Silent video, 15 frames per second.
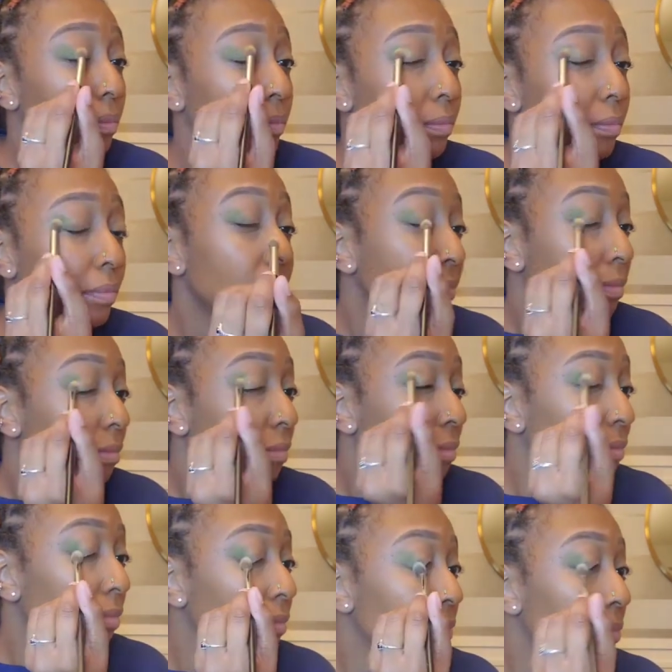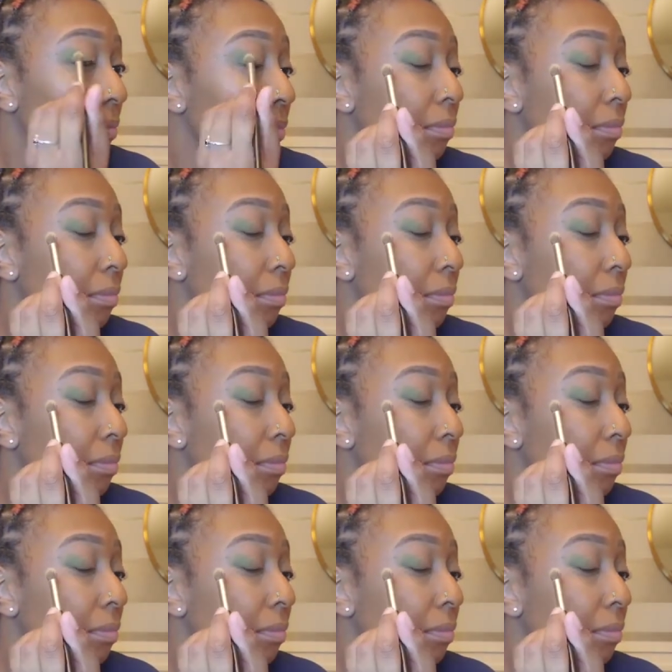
She the mama of the group.